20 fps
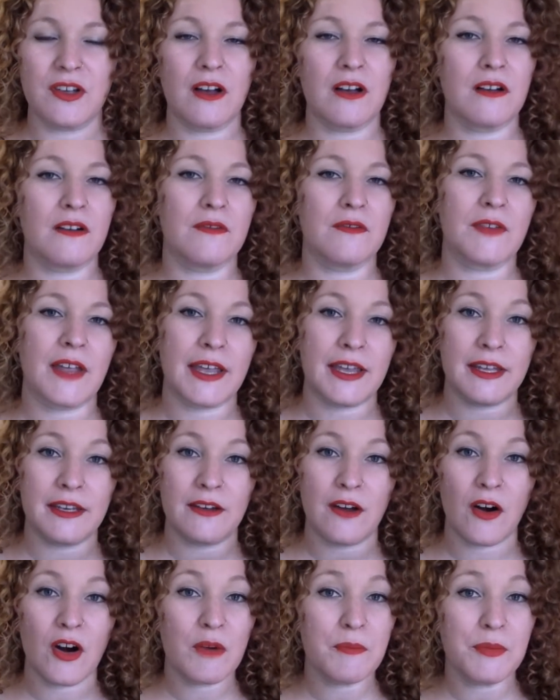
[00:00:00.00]
of an
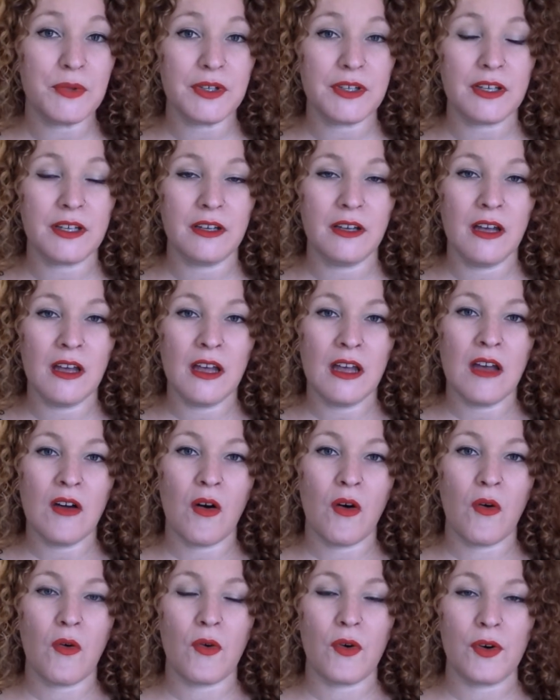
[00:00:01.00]
art book
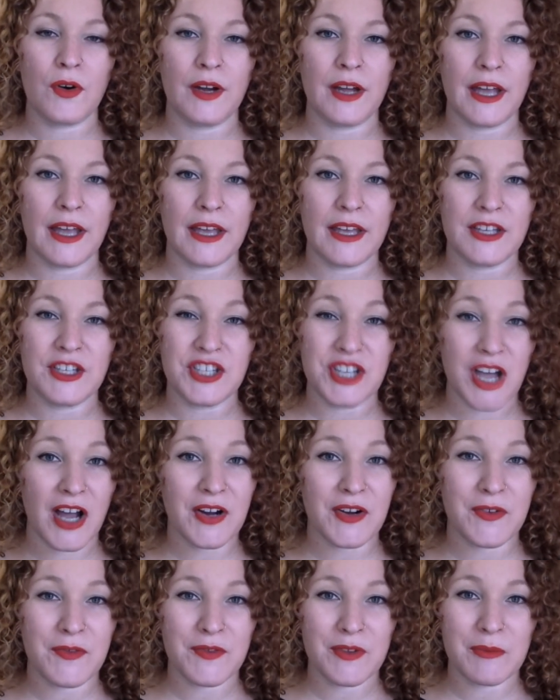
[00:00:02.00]
or a
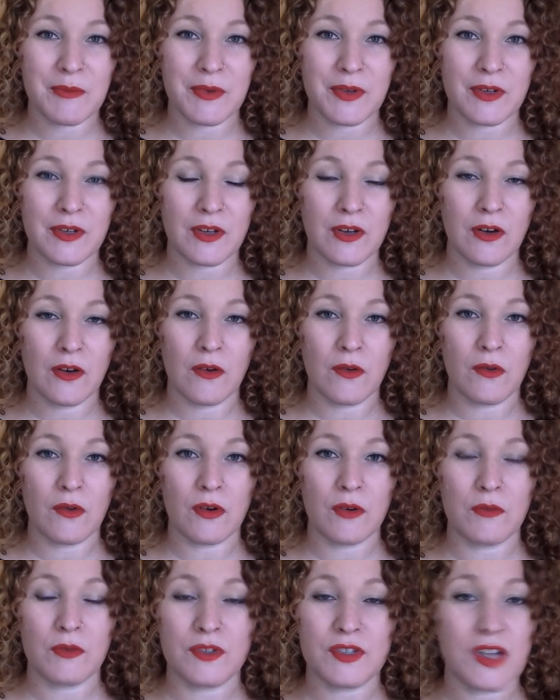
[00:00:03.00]
geography book,
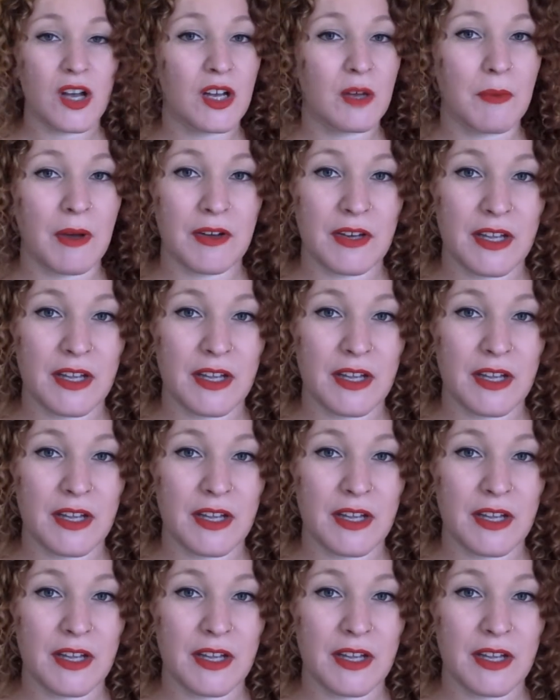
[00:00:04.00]
or we'll talk about